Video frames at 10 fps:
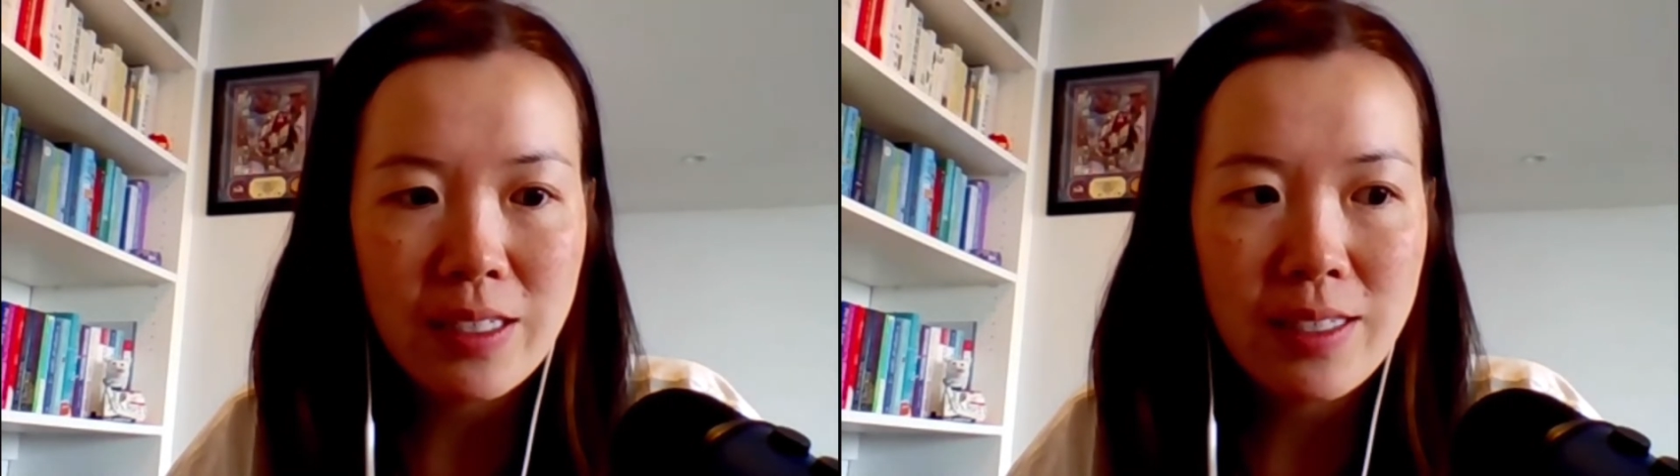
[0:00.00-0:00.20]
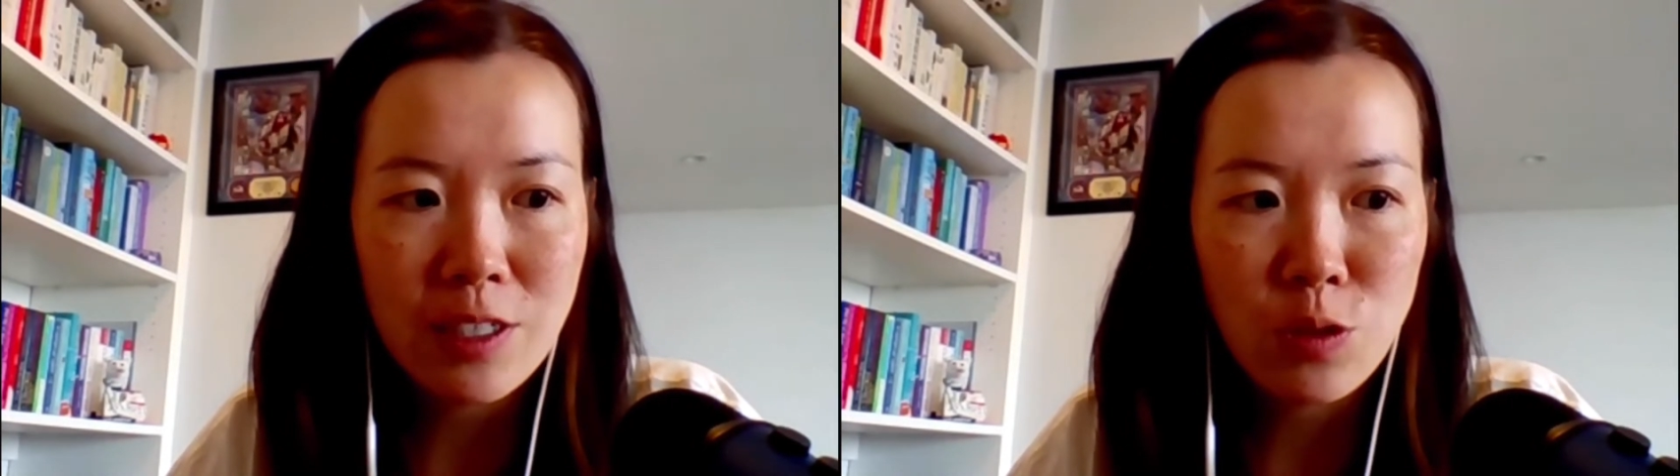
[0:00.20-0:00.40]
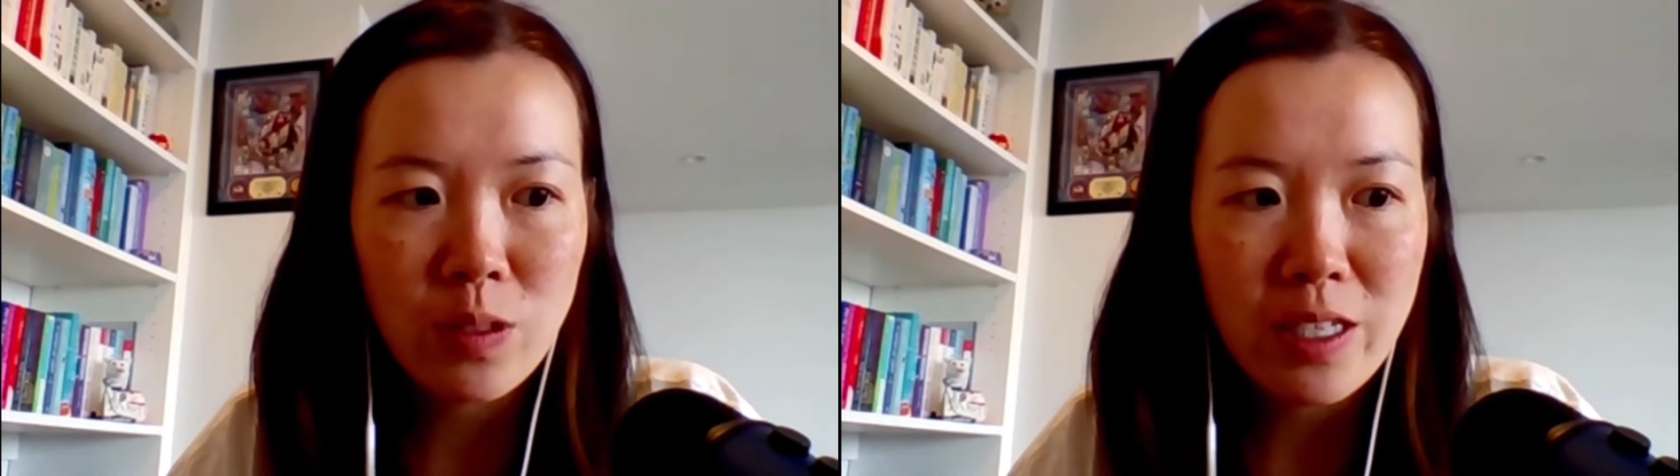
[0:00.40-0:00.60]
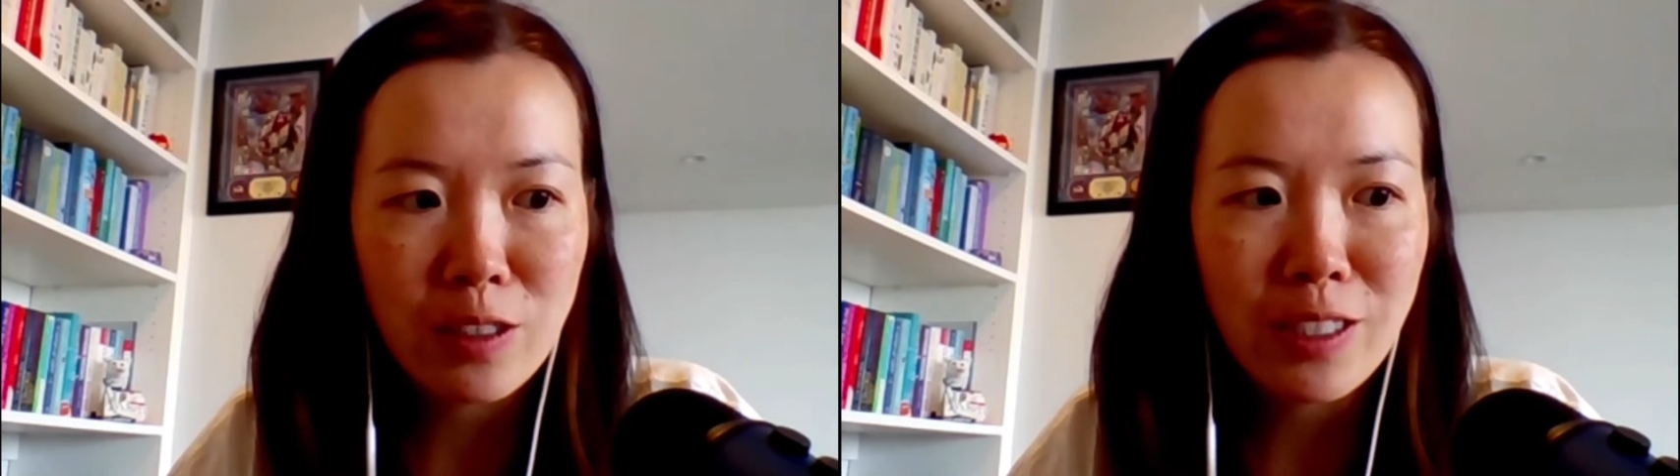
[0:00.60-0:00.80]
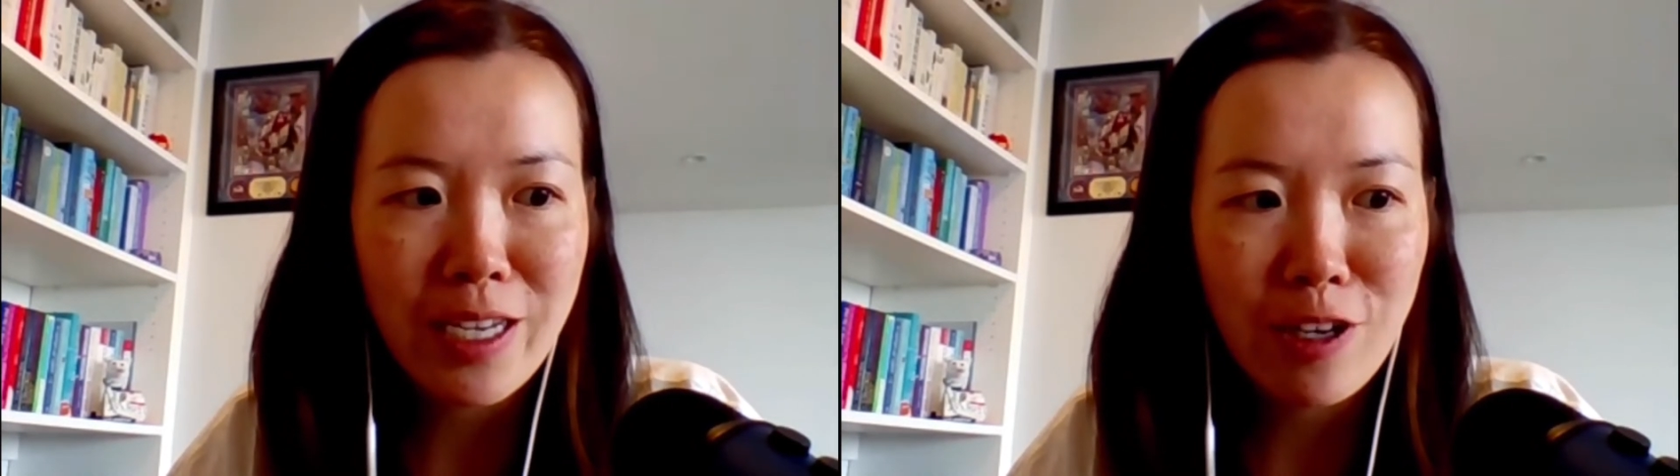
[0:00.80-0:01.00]
sexual
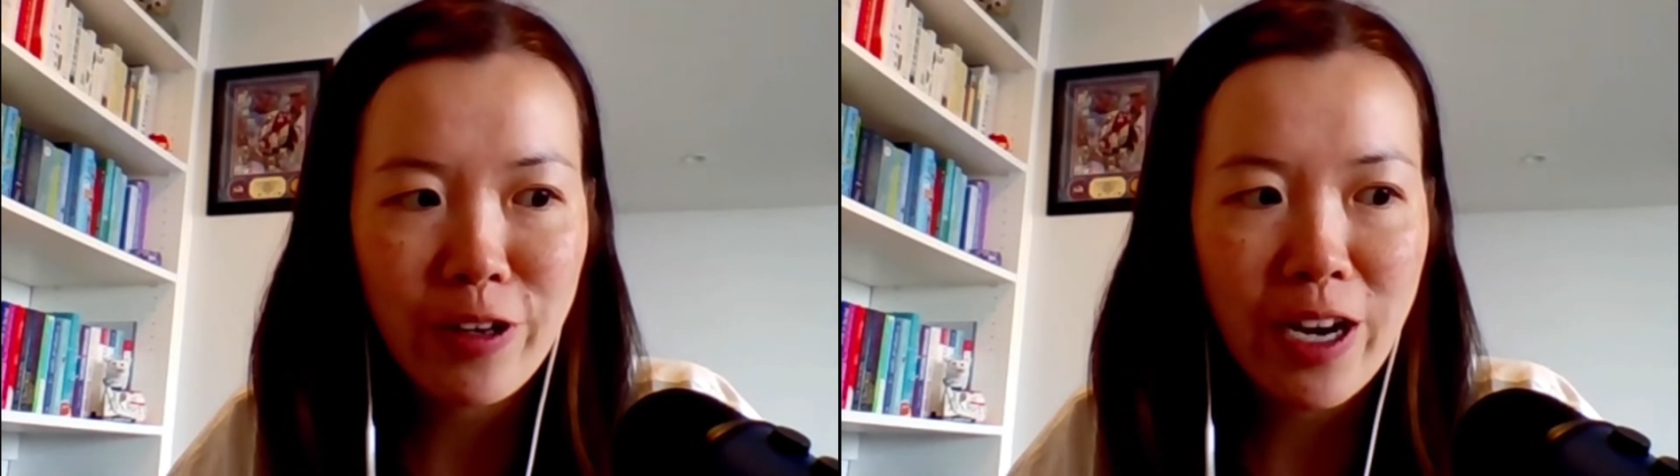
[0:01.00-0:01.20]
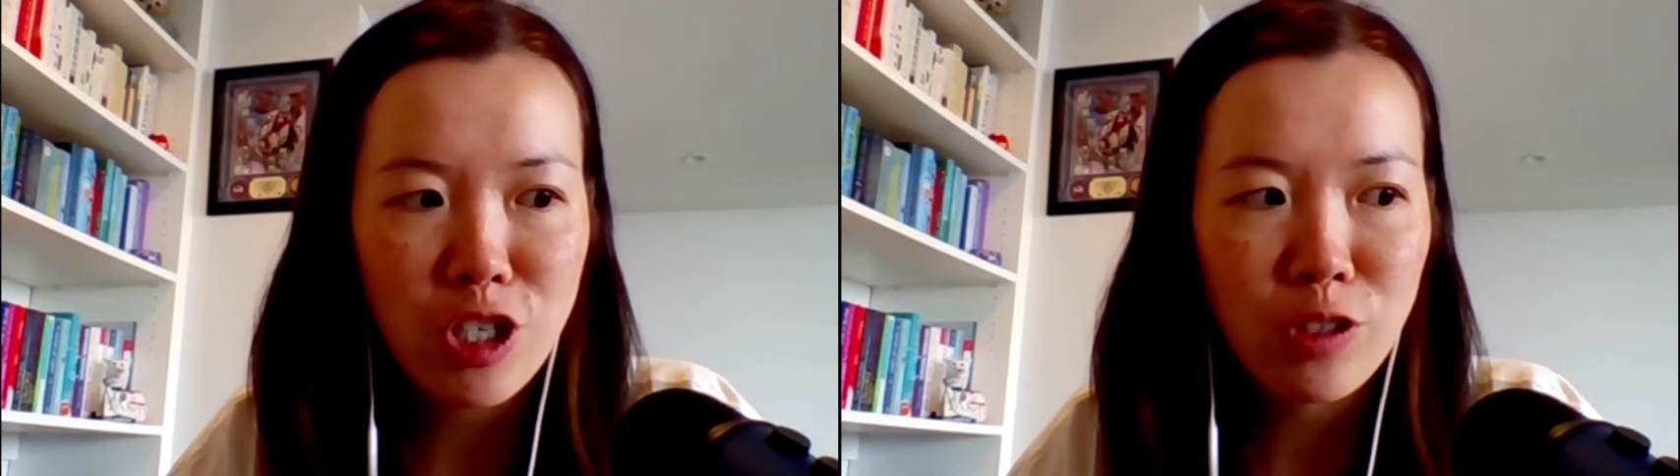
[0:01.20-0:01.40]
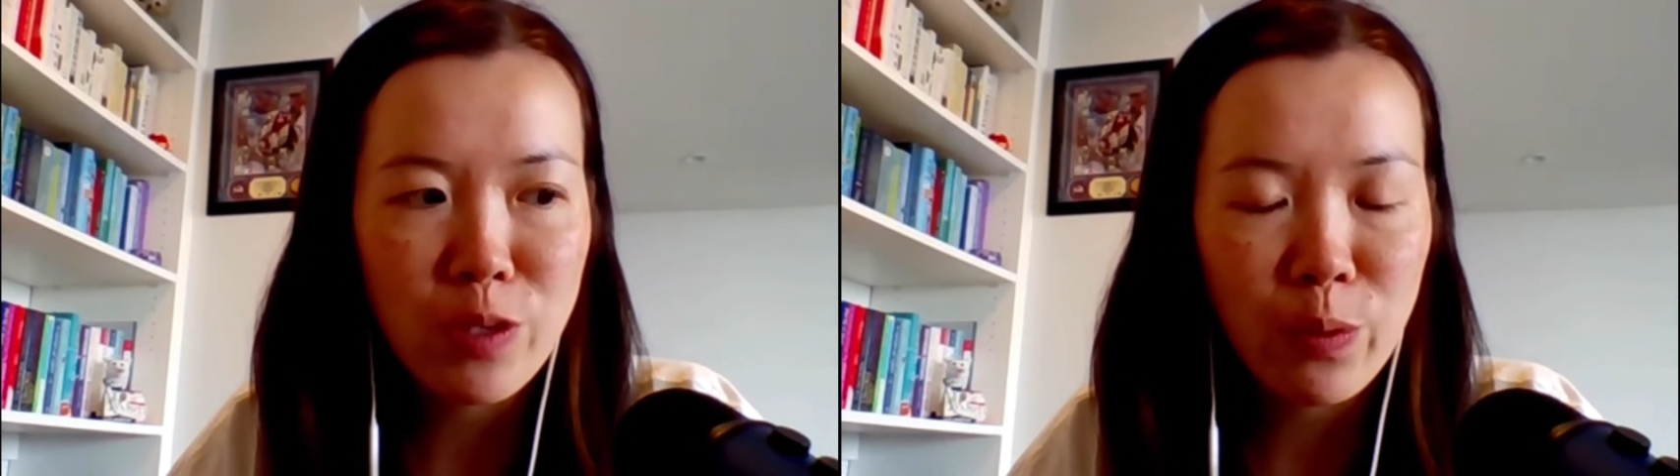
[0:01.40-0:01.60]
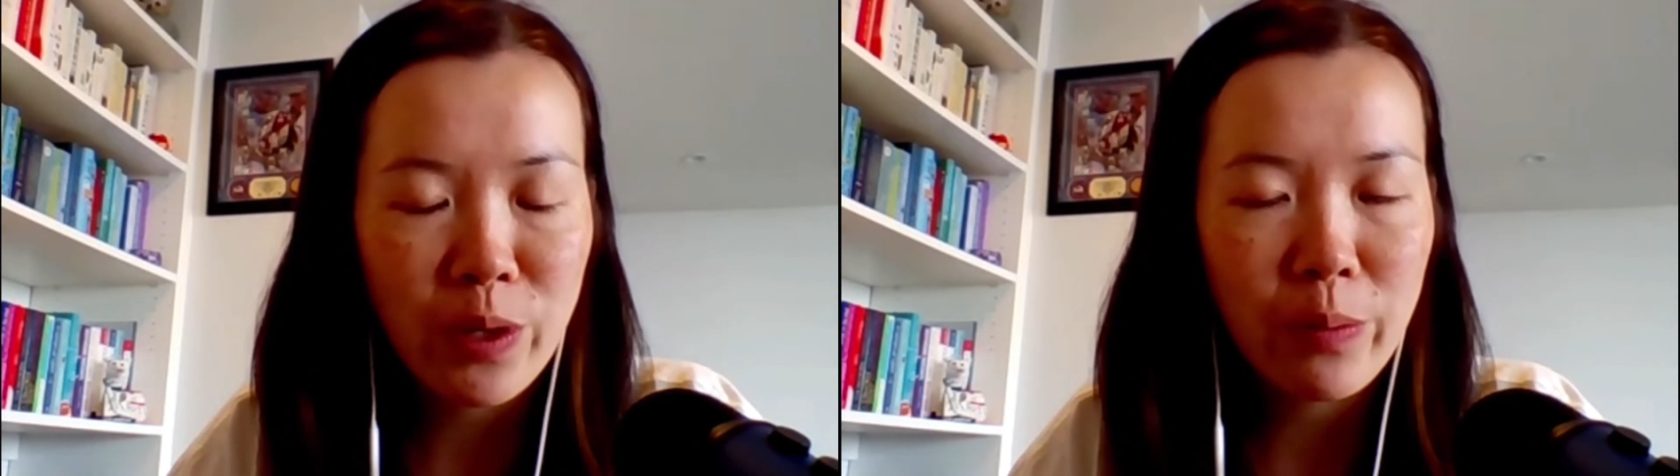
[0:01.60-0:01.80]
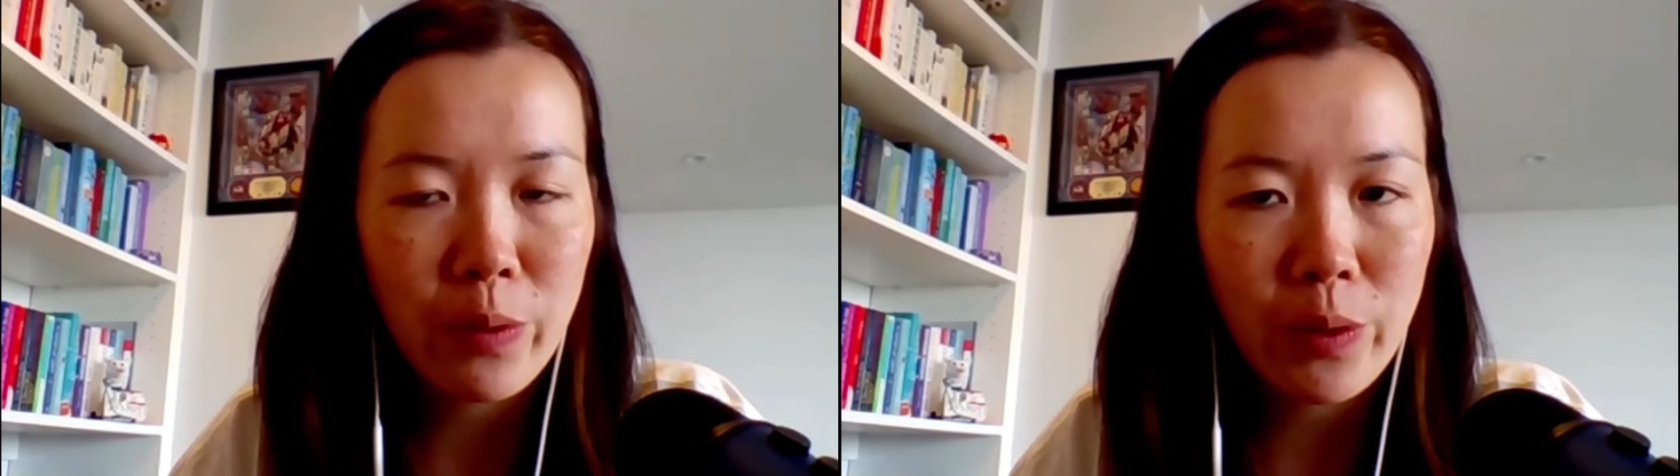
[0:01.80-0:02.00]
assault in our national
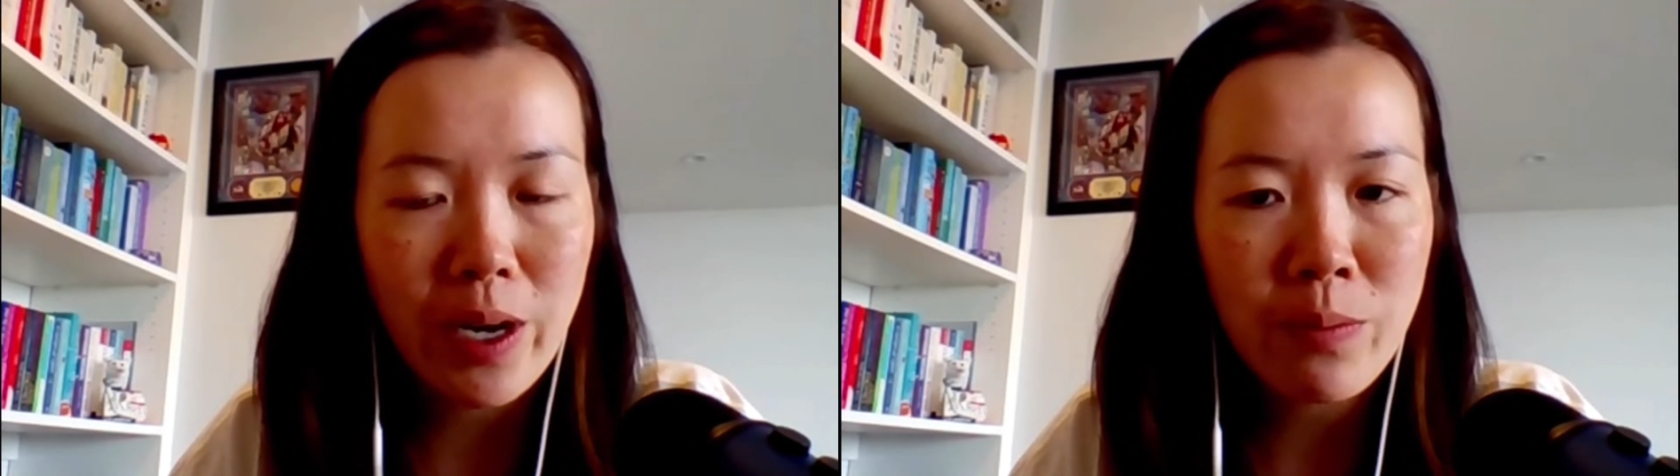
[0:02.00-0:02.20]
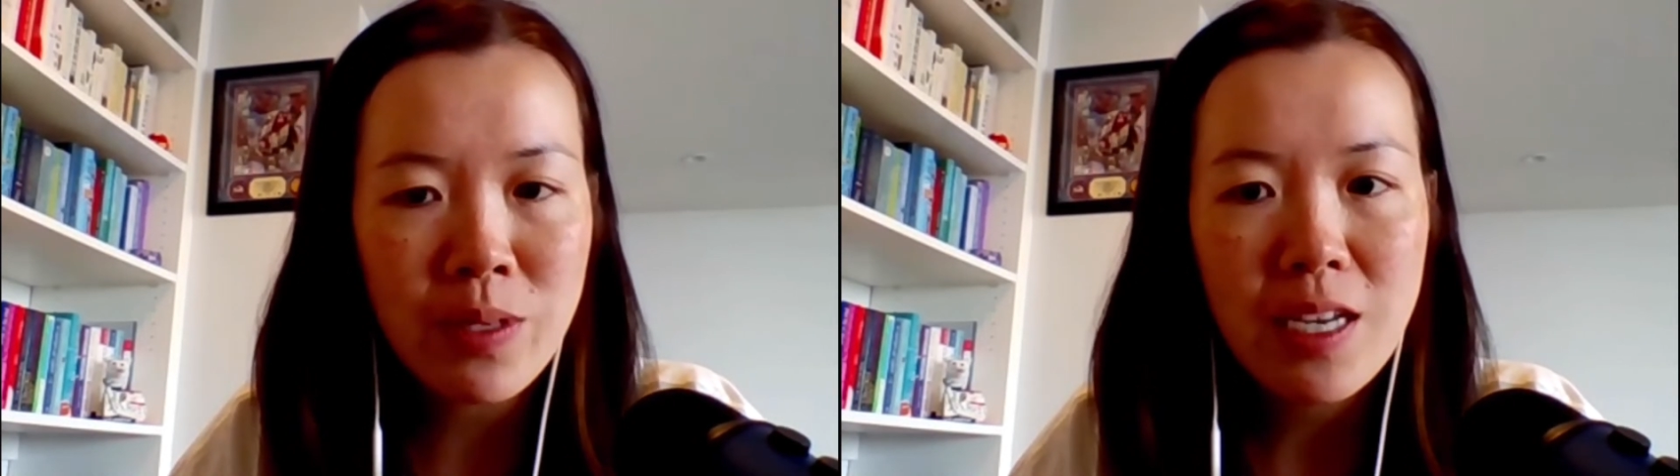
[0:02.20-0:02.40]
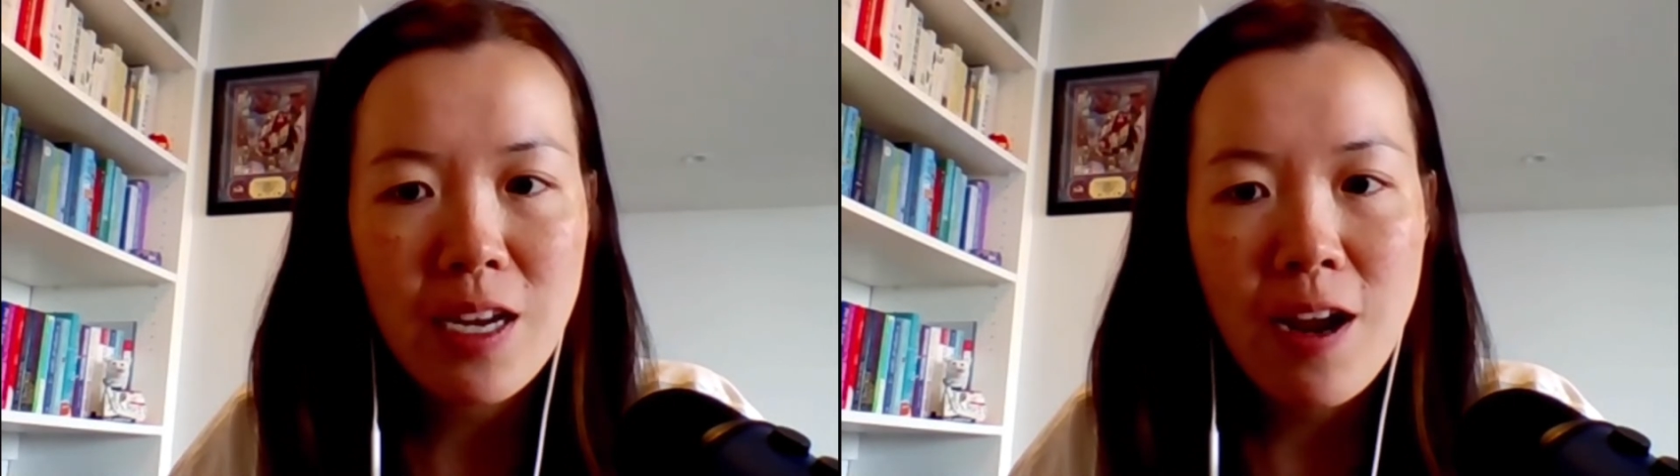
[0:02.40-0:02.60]
sporting programs.